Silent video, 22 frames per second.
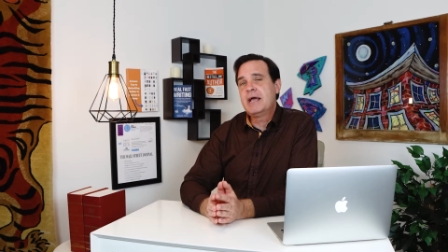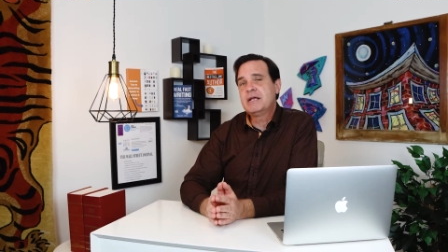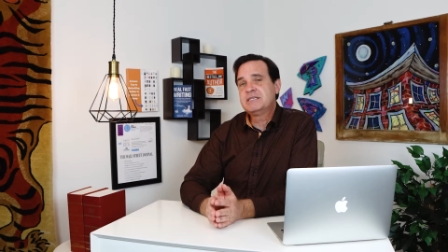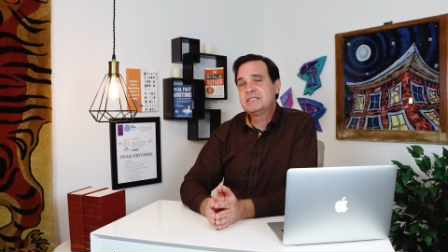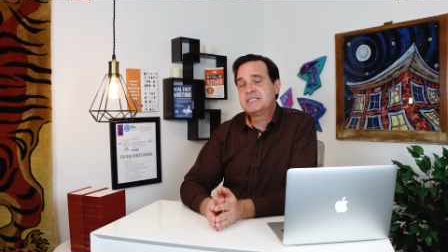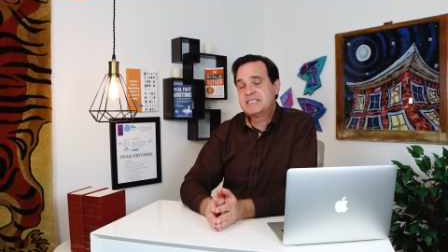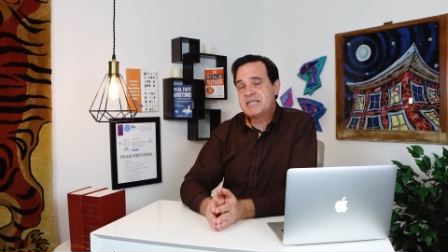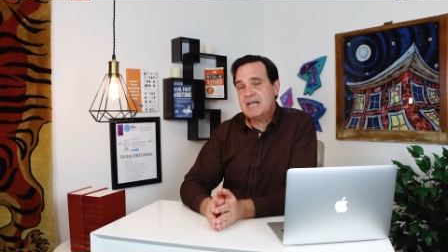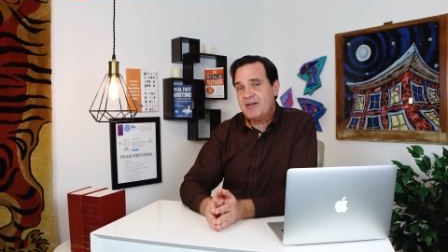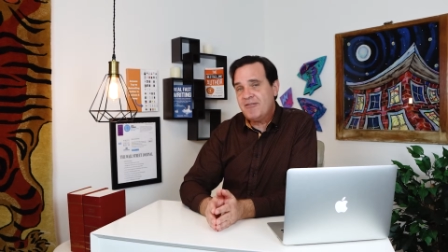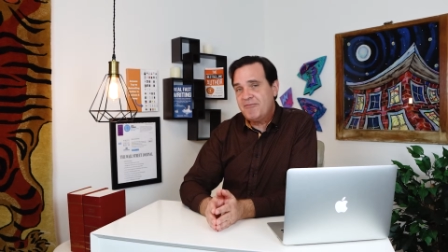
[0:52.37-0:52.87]

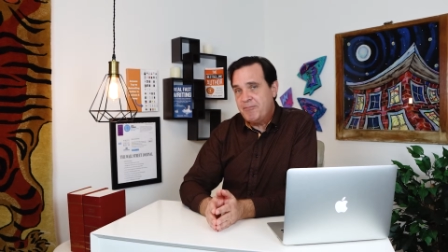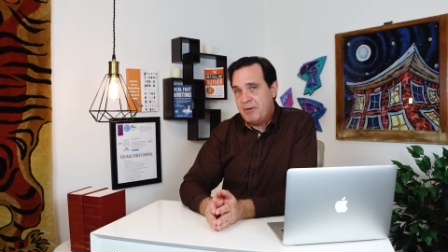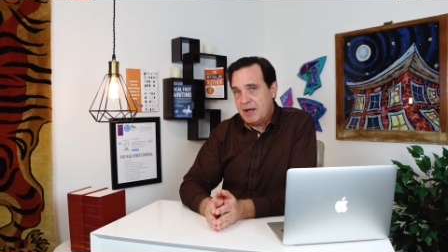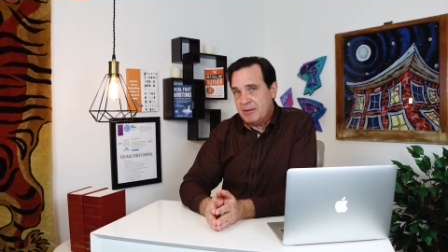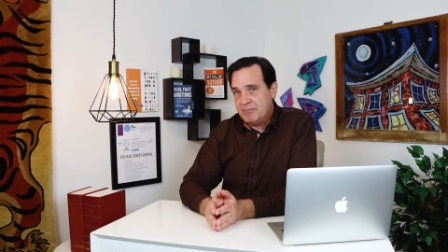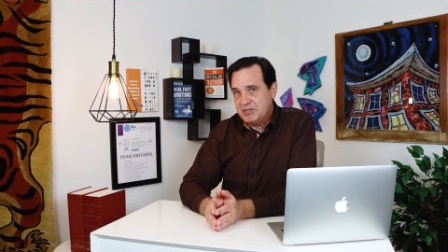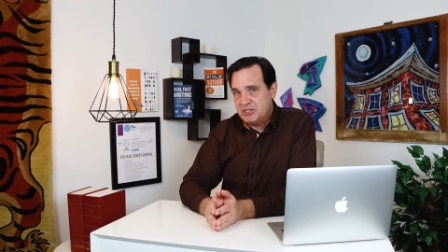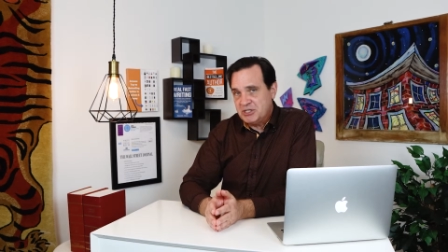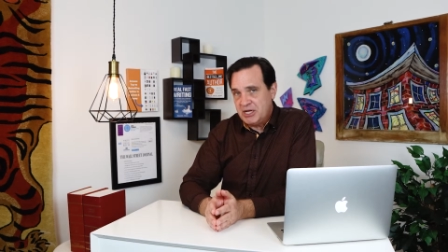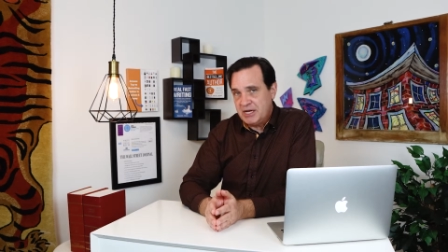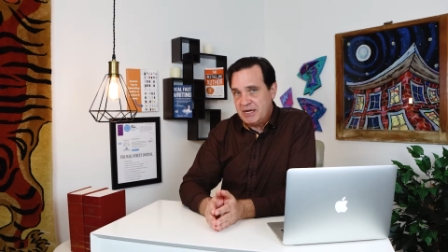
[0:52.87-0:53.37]

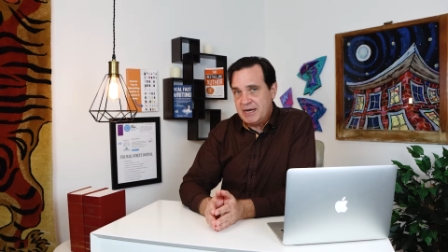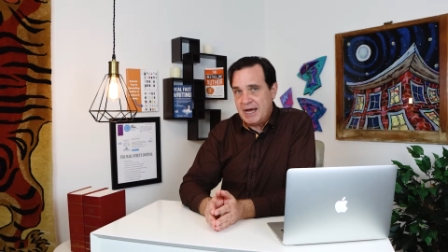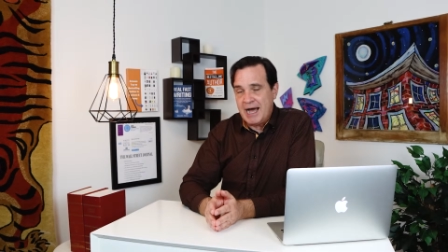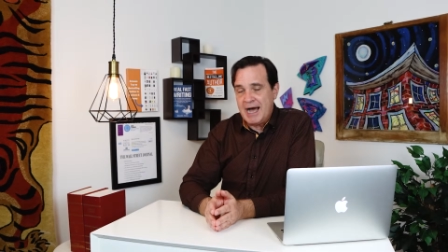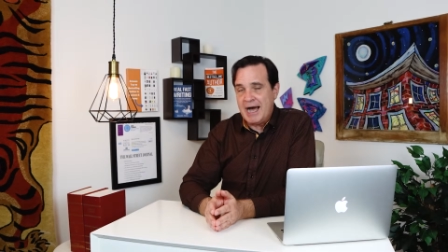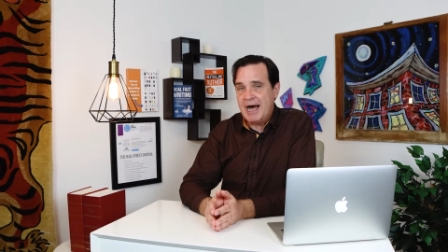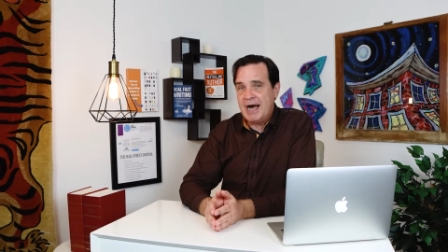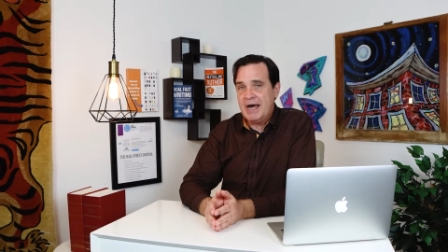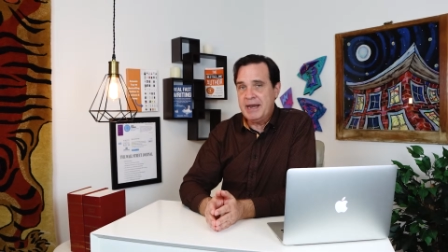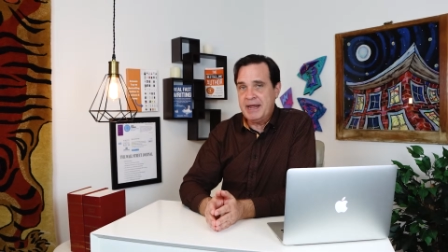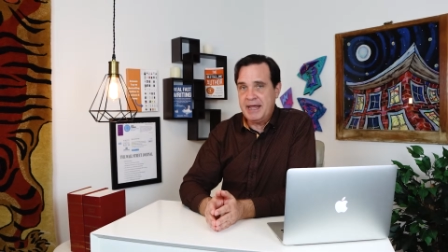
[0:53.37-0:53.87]
self-publishing
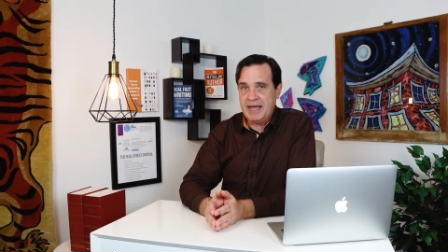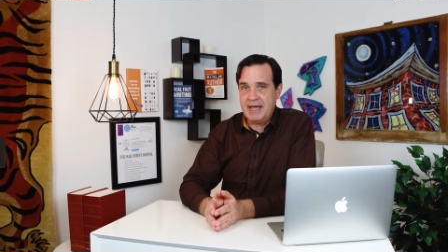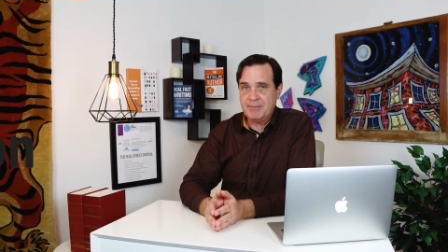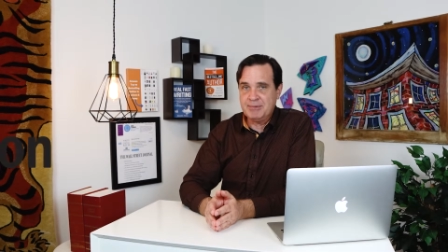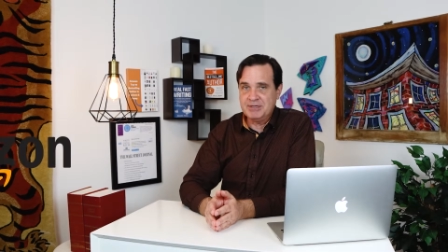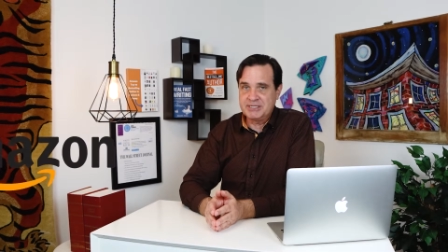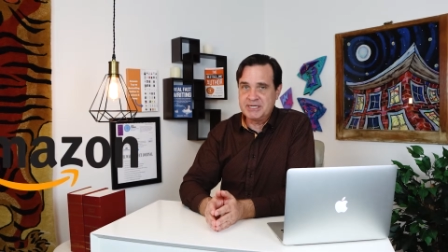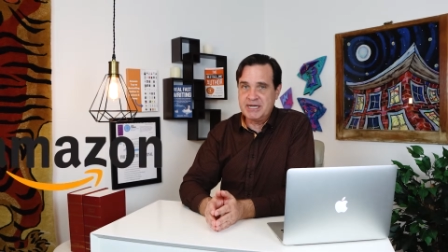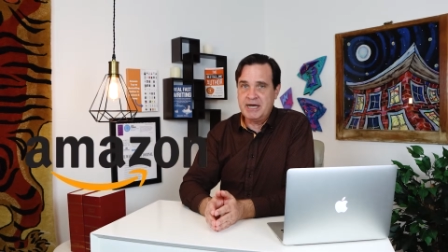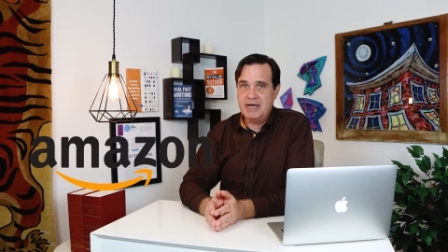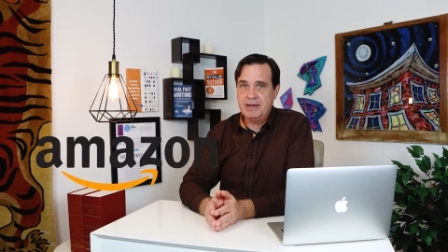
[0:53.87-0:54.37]
on
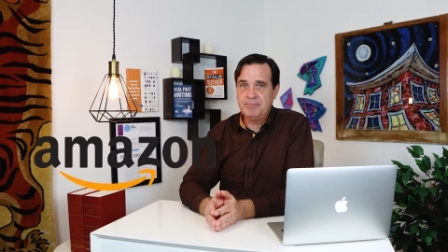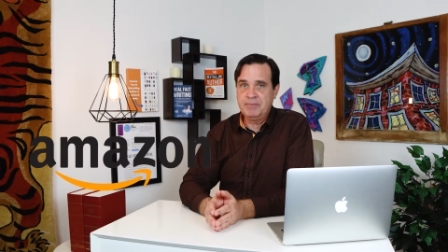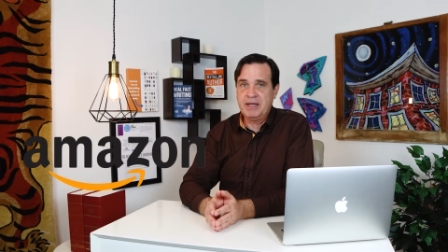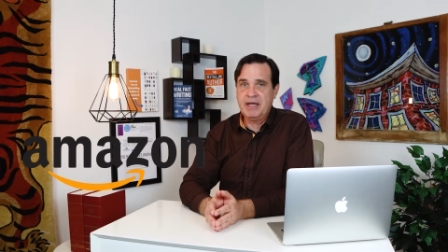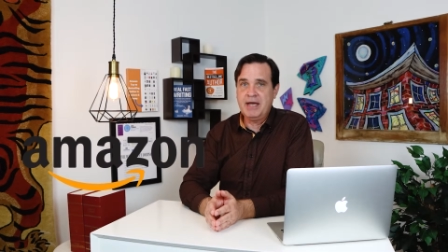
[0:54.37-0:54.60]
Amazon.